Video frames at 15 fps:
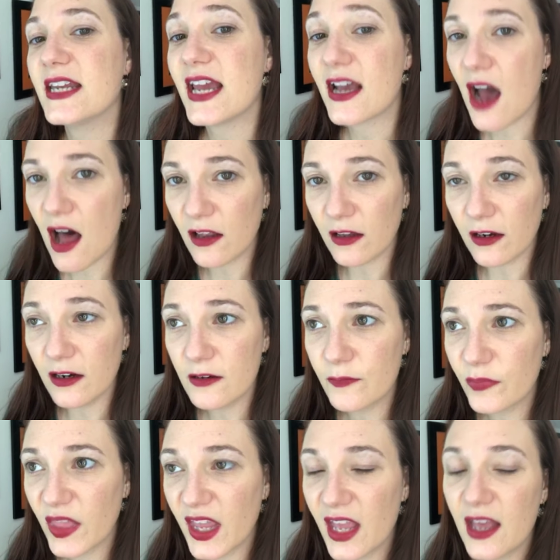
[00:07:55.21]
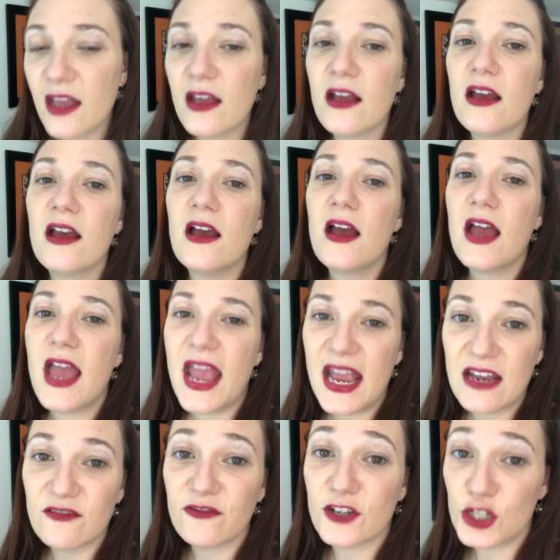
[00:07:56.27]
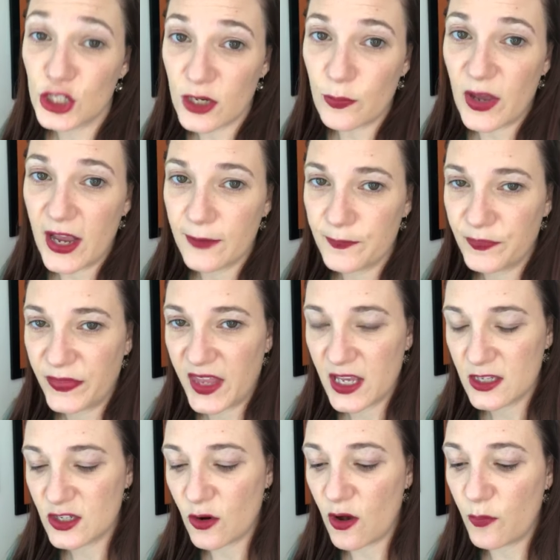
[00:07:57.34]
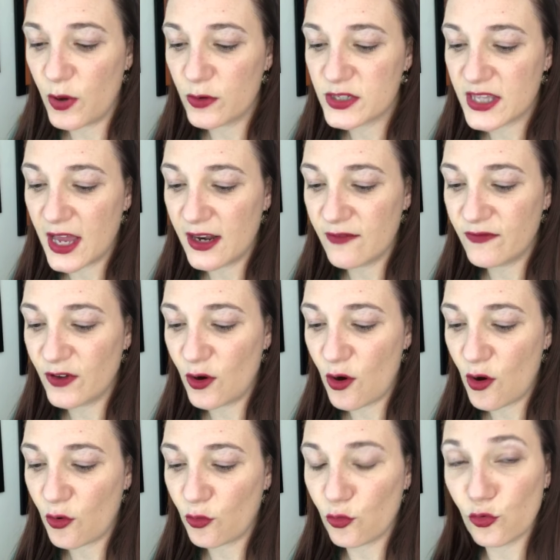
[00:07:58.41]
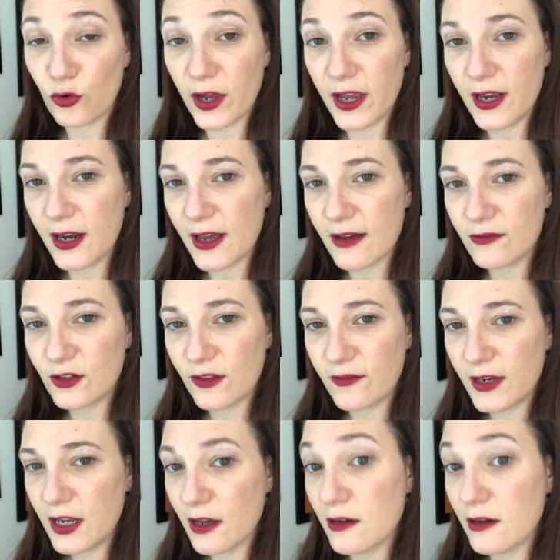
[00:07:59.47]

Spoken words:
color, and free shipping. So I'll post that info right after the video.